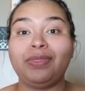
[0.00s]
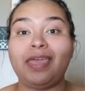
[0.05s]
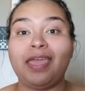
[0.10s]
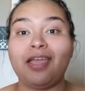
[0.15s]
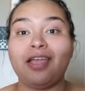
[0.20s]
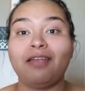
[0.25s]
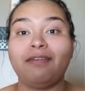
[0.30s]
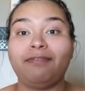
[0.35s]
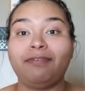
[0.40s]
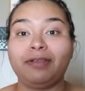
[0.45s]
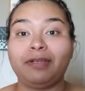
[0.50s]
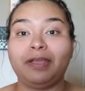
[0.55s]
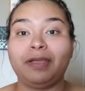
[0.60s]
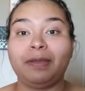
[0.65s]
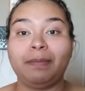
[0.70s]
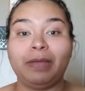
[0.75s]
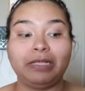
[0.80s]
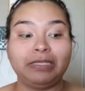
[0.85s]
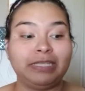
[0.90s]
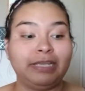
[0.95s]
They are
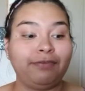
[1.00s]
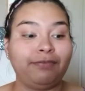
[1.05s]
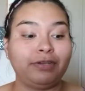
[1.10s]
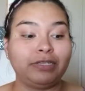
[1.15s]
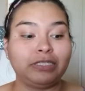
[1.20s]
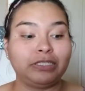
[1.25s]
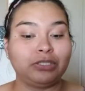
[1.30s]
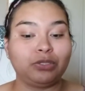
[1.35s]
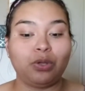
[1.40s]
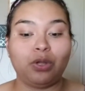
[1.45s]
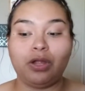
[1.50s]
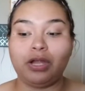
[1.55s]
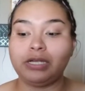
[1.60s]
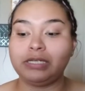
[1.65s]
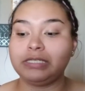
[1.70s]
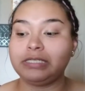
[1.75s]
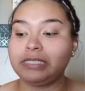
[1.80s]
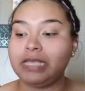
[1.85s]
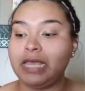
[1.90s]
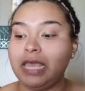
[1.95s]
from different
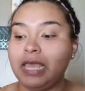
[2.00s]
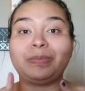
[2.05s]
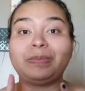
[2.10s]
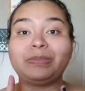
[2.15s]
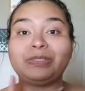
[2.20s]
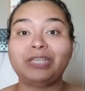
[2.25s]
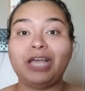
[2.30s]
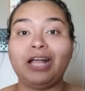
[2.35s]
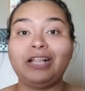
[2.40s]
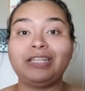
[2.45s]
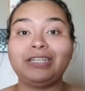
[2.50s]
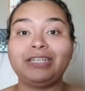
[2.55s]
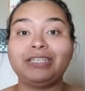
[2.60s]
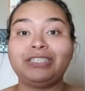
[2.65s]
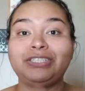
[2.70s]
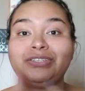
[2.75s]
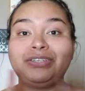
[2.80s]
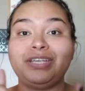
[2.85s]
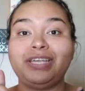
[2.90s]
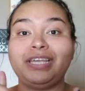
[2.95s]
stores, from Dollar
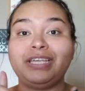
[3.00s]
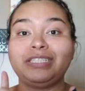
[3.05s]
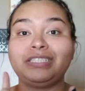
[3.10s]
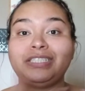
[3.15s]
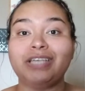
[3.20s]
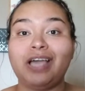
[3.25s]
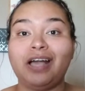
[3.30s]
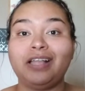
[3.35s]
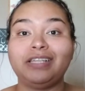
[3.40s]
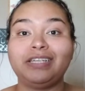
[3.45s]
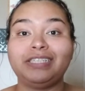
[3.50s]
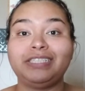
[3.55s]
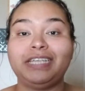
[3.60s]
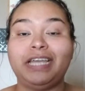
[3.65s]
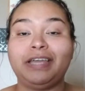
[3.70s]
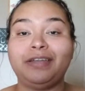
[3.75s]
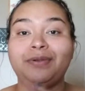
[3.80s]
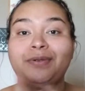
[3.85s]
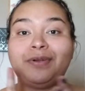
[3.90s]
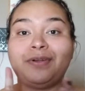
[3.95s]
Tree, Dollar
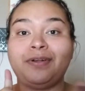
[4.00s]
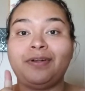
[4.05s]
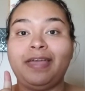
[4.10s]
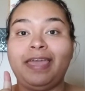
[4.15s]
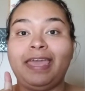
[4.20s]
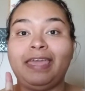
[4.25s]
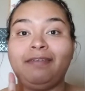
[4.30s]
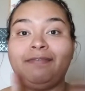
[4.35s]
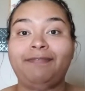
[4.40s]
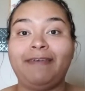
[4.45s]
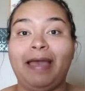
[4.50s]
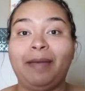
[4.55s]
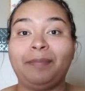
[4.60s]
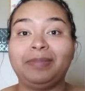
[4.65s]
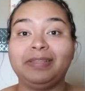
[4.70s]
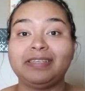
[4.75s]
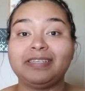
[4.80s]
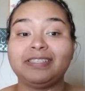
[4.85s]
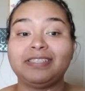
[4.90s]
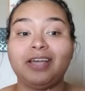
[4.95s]
General, and
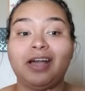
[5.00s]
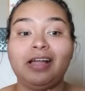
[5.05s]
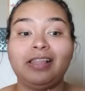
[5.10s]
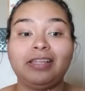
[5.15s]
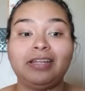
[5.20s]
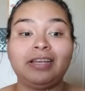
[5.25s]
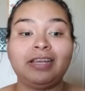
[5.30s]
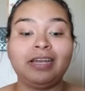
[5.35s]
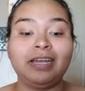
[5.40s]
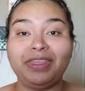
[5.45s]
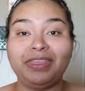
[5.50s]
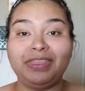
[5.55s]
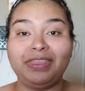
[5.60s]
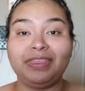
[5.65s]
Family Dollar.